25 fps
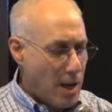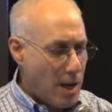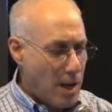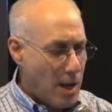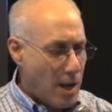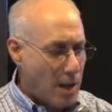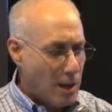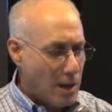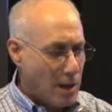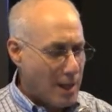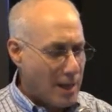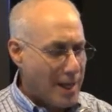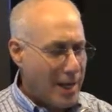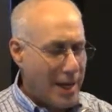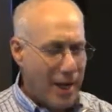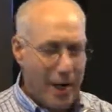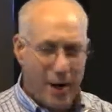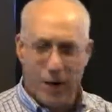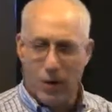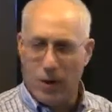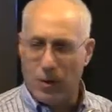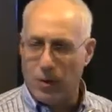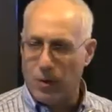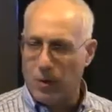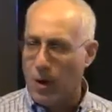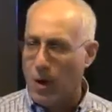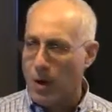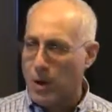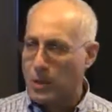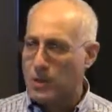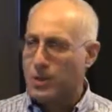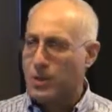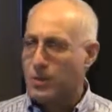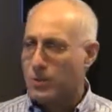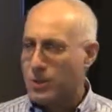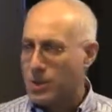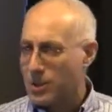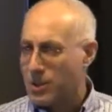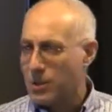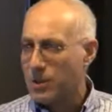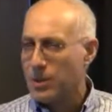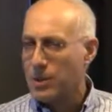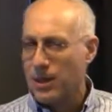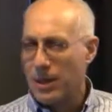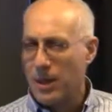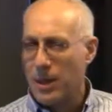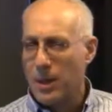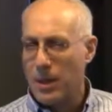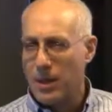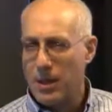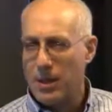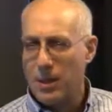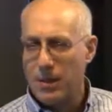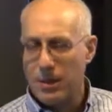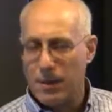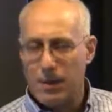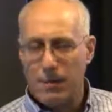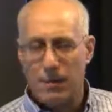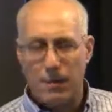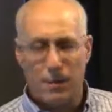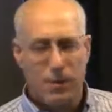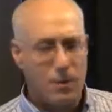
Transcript: Ella Carroll, also still in, the, in,